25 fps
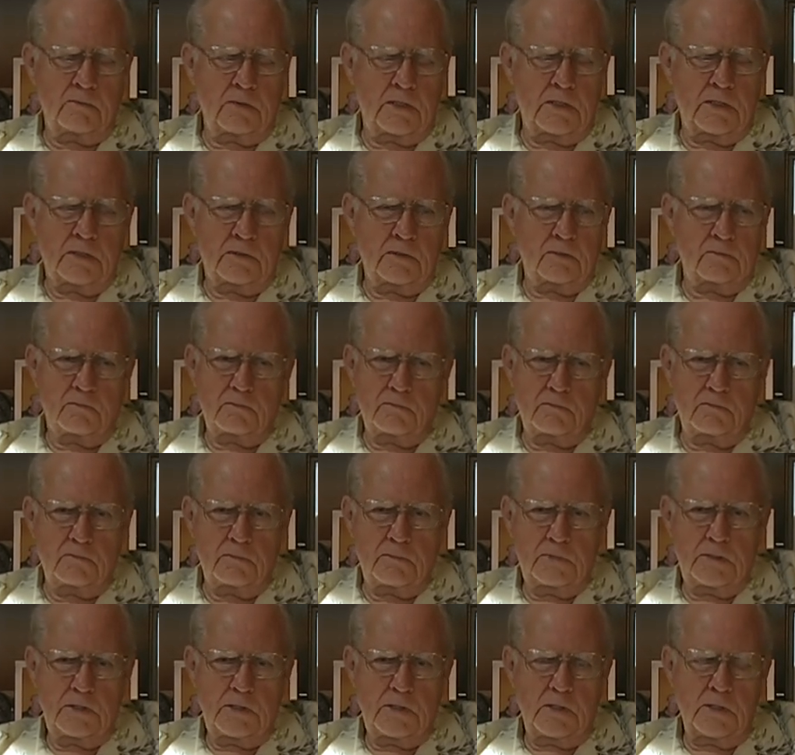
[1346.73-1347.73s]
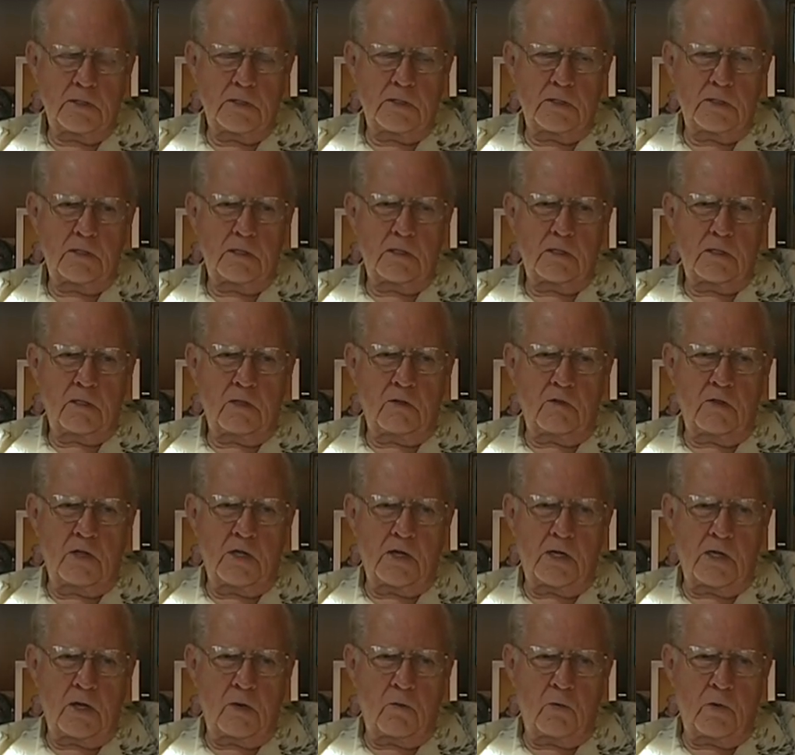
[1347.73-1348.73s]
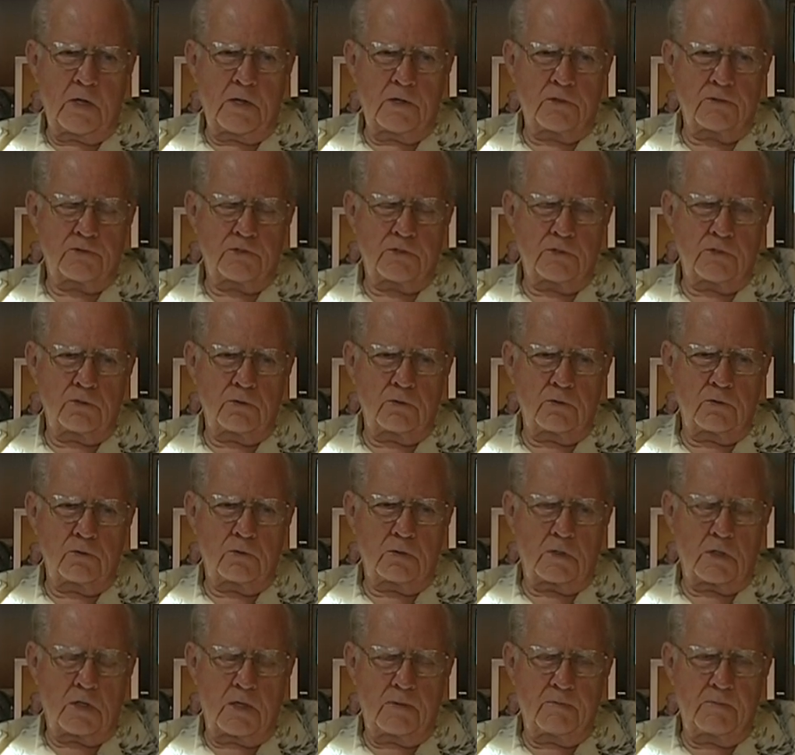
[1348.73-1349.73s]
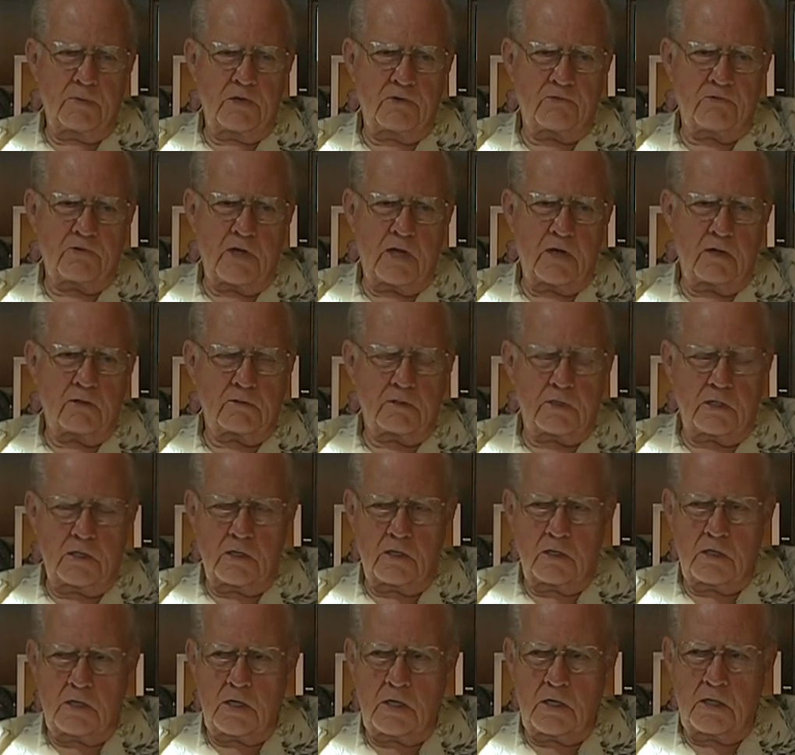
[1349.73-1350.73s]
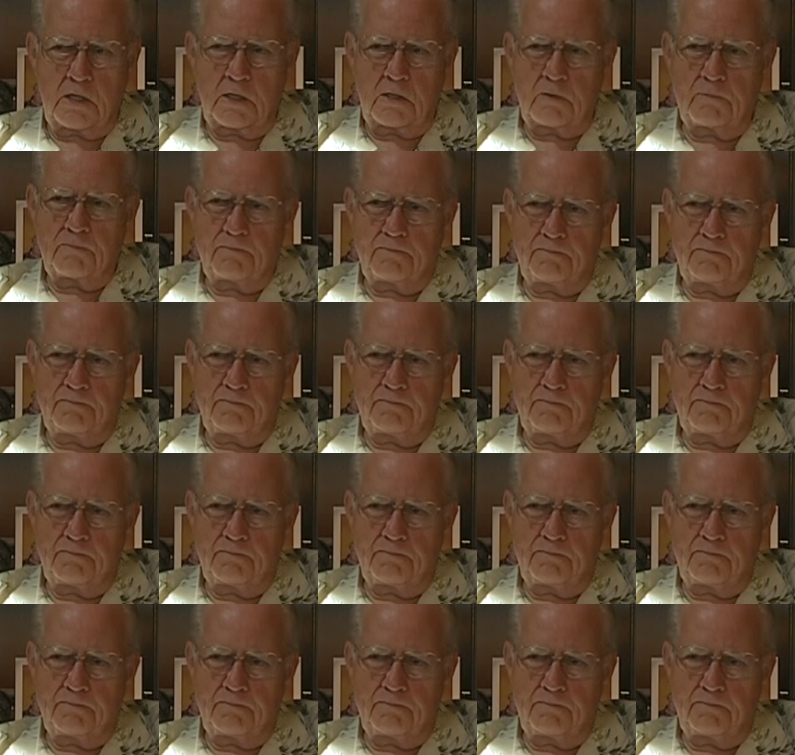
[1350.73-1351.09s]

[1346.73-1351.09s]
And then I went to Columbia, South Carolina,